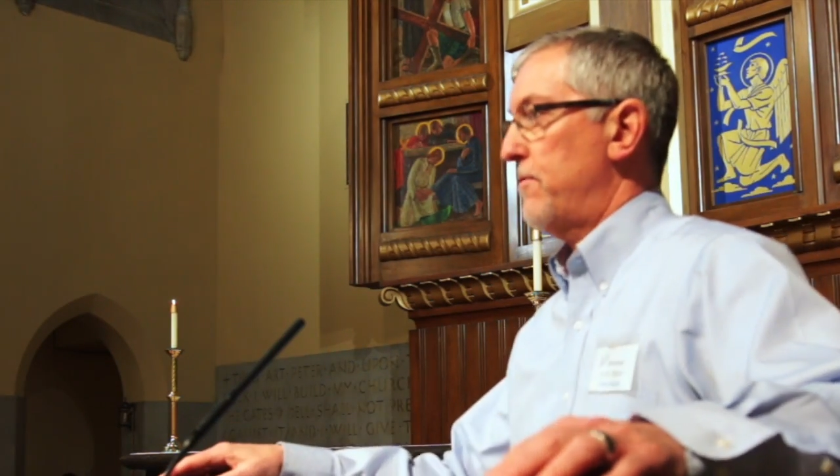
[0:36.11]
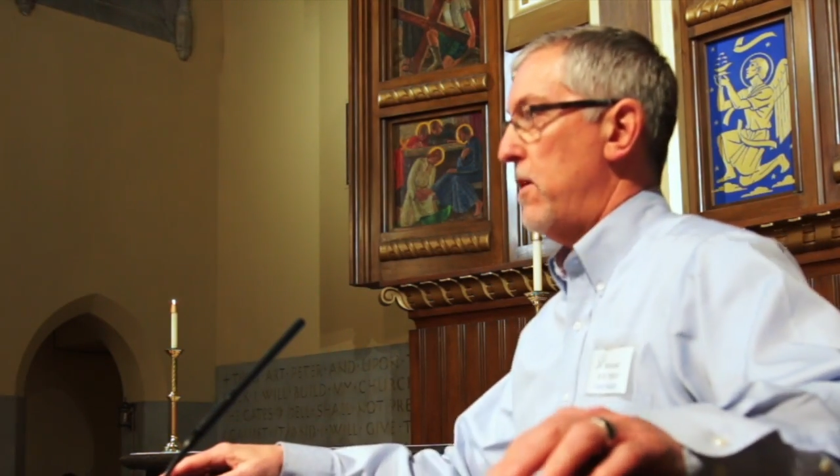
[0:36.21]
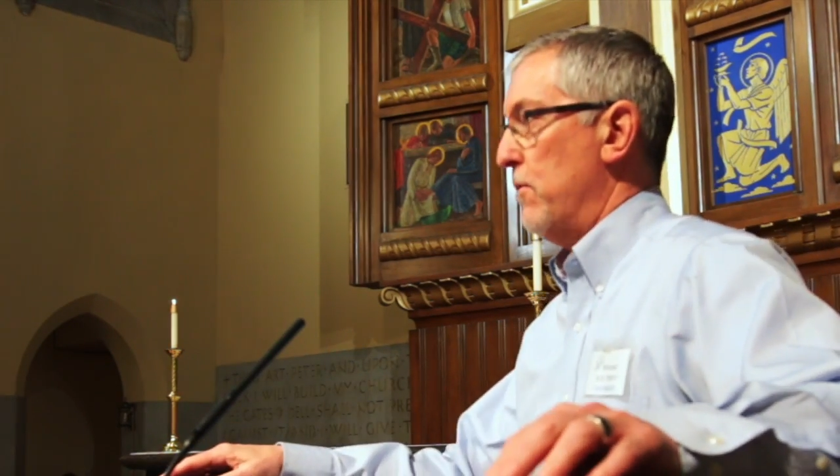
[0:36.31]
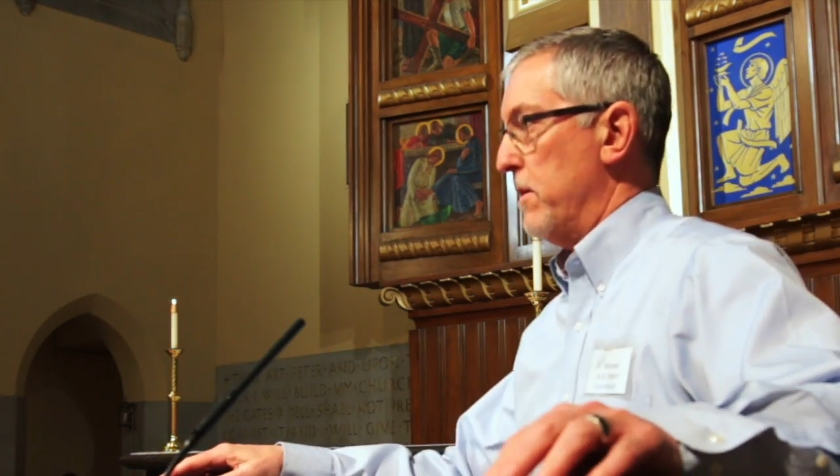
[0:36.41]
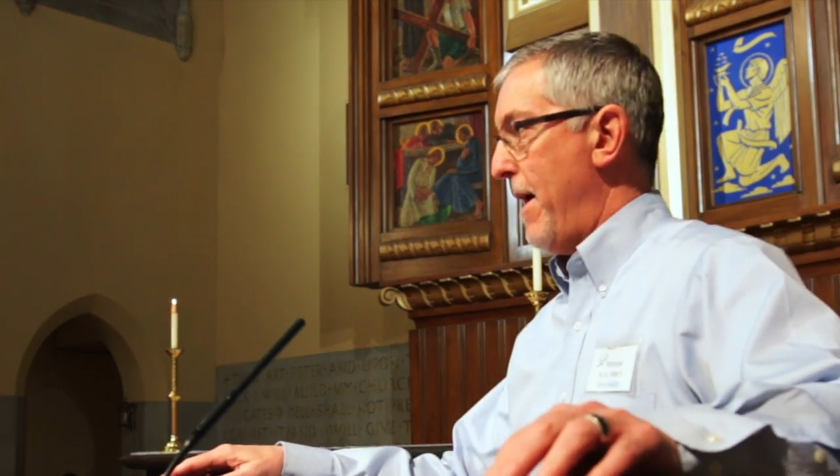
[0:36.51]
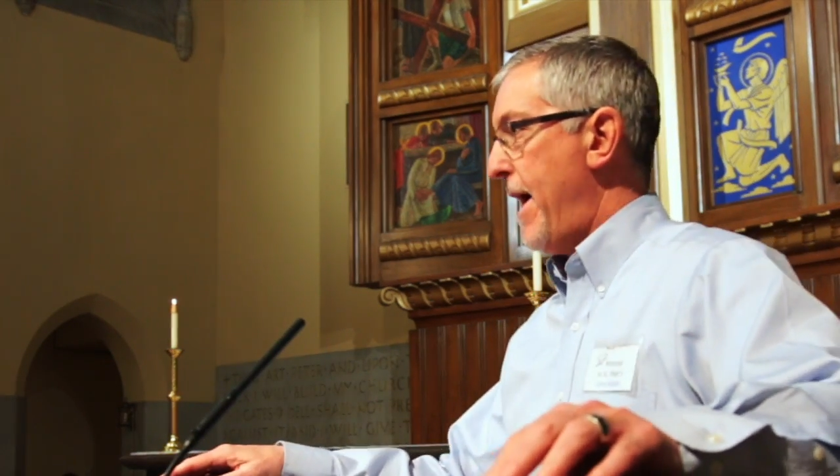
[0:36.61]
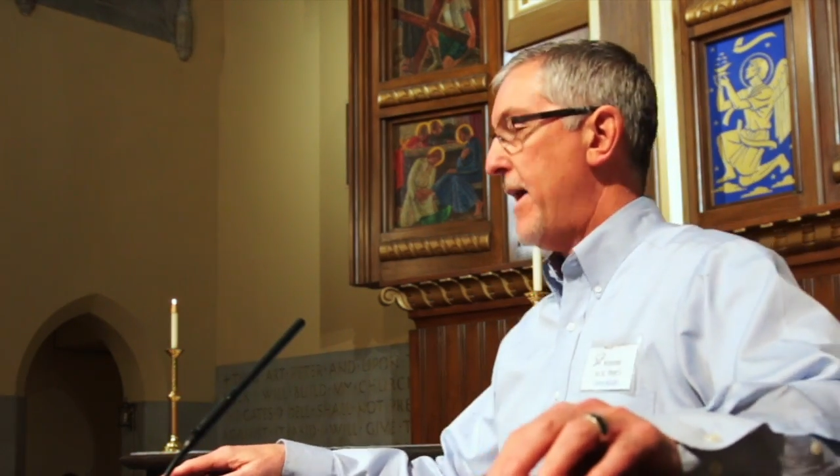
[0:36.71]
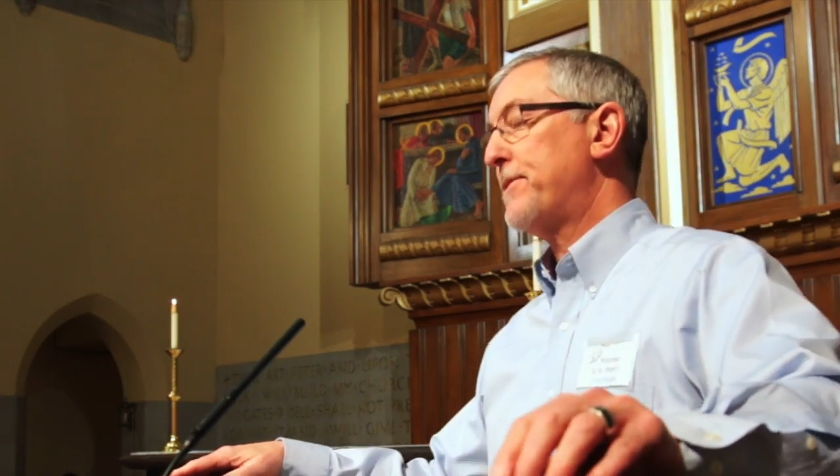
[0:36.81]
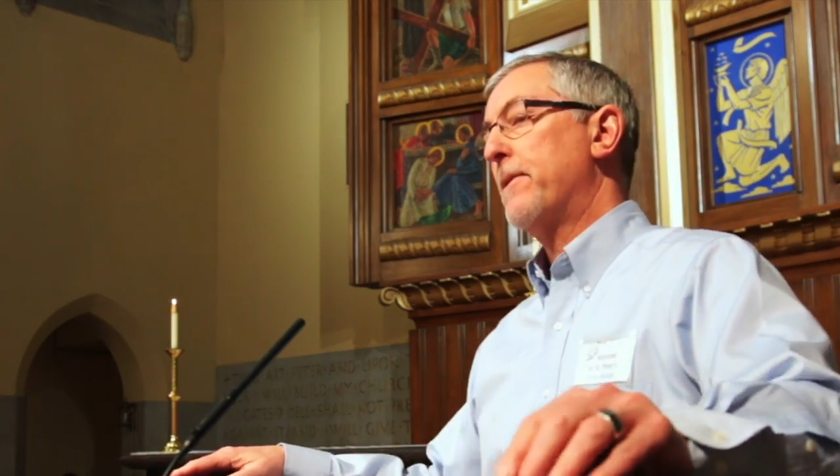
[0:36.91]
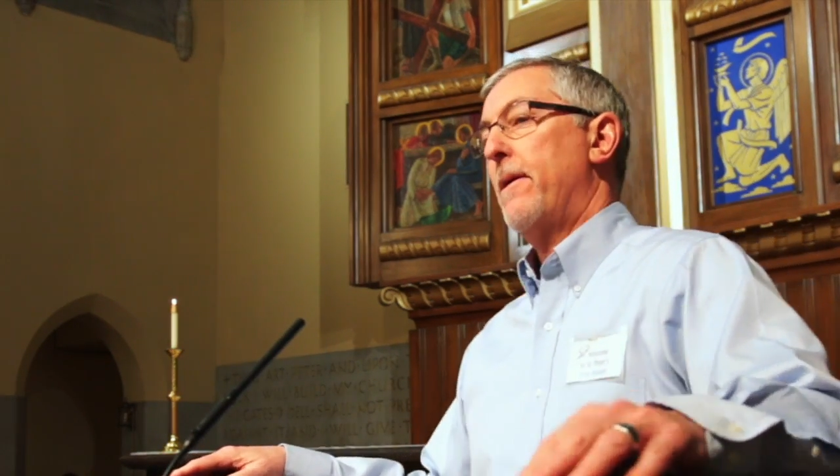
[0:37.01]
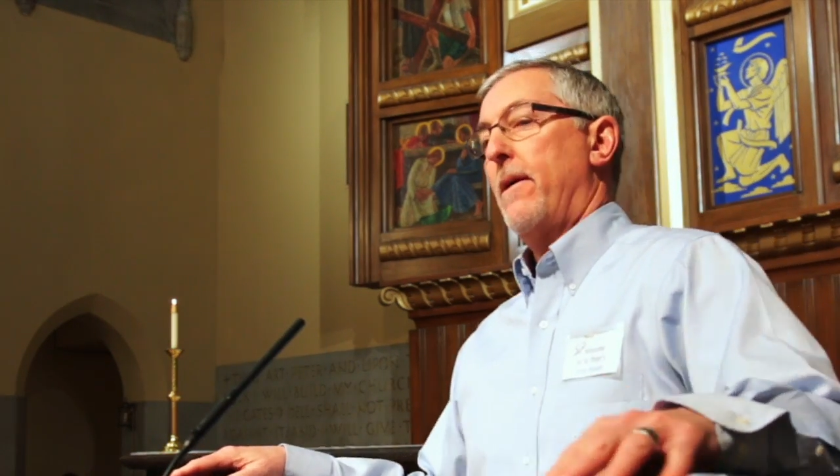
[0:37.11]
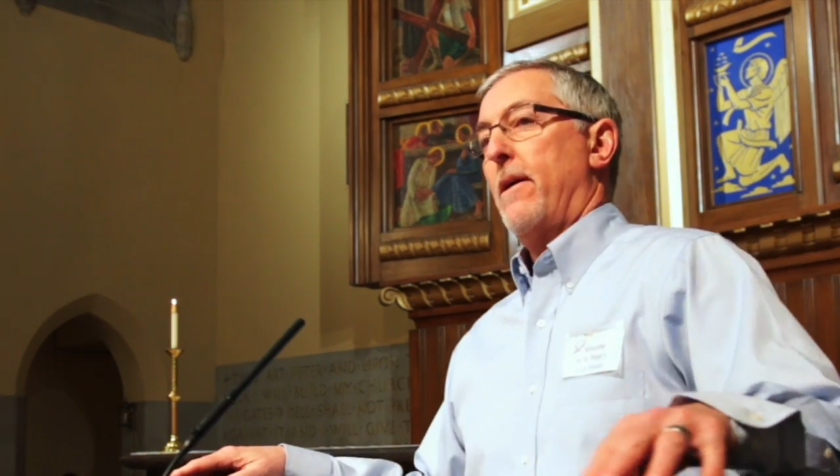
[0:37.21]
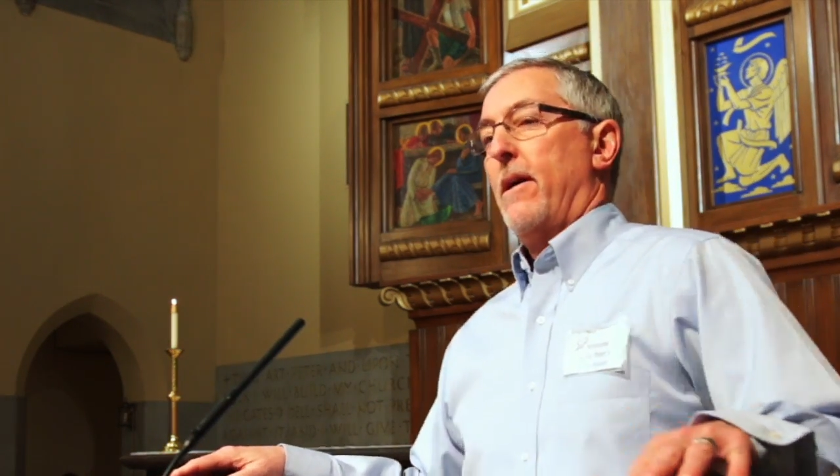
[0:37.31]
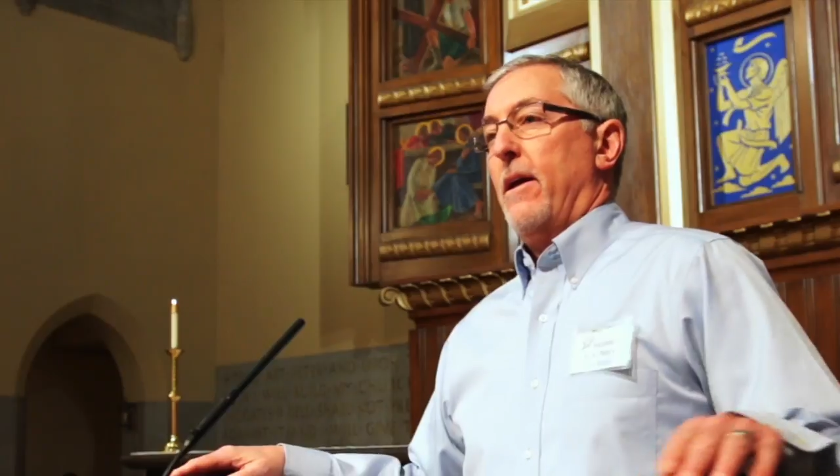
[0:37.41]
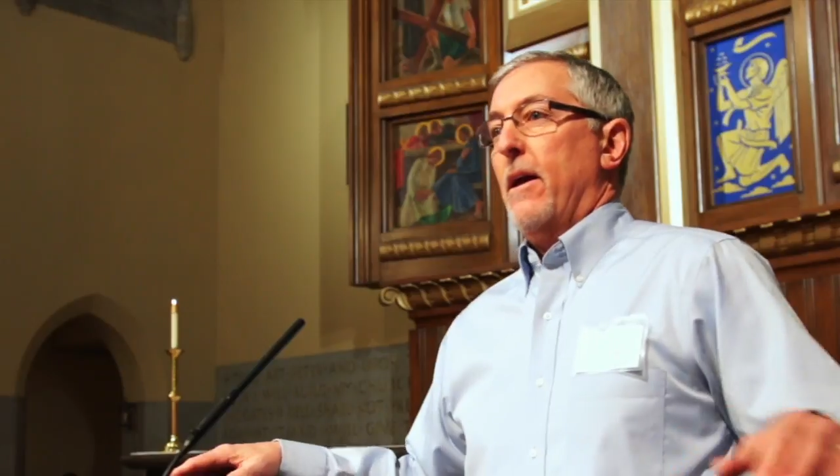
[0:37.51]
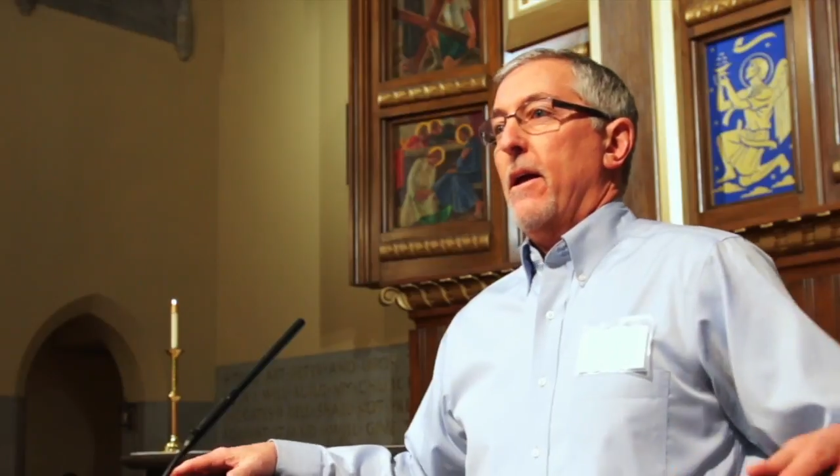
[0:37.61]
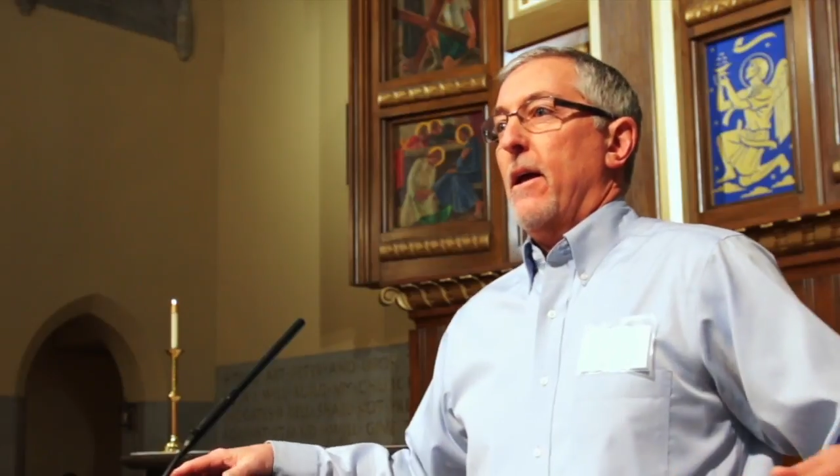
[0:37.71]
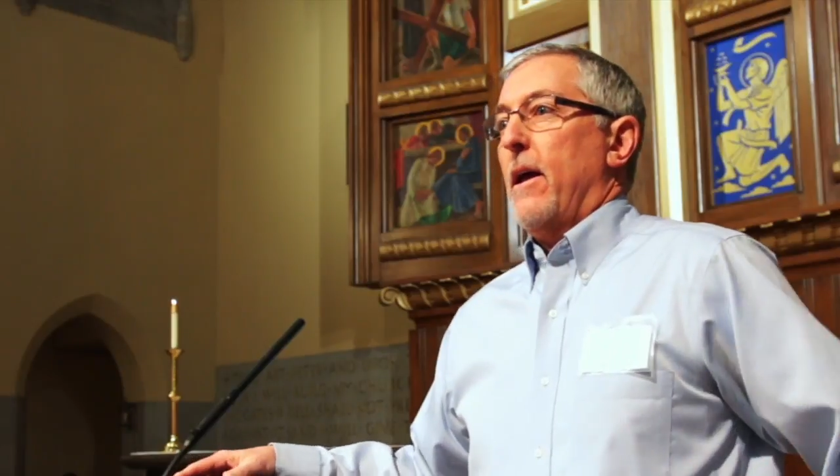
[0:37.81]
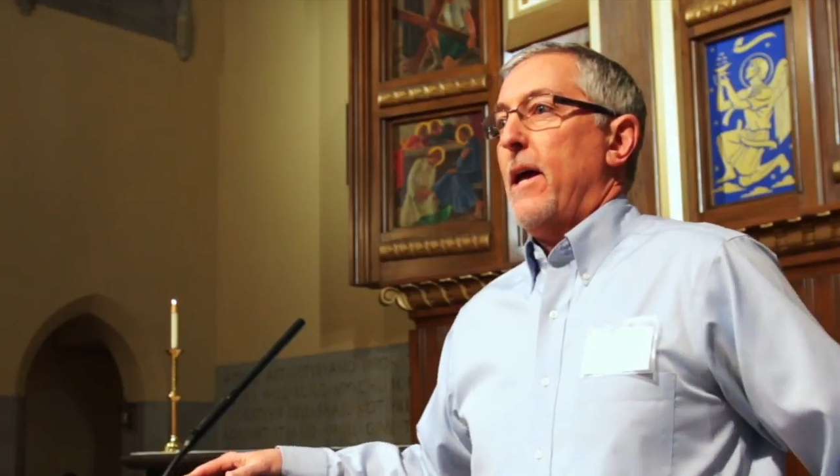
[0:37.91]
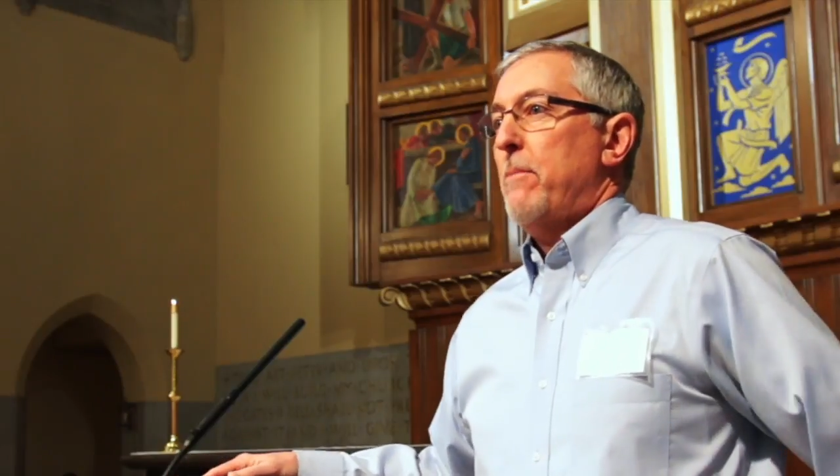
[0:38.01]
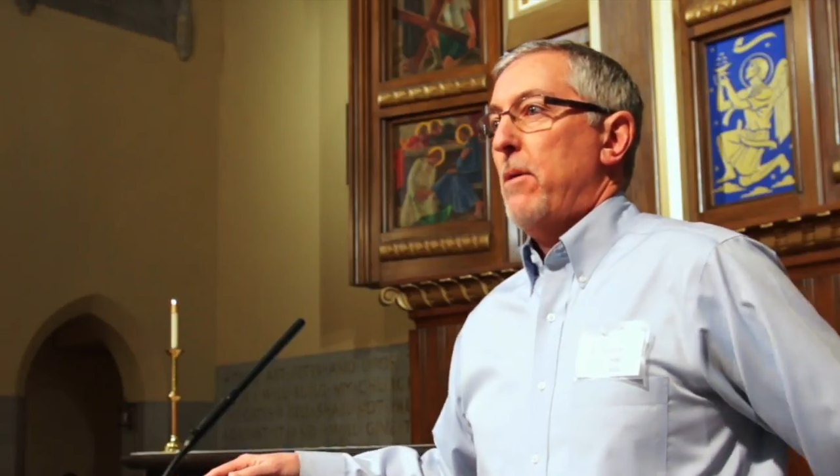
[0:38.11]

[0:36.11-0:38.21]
following Mass, and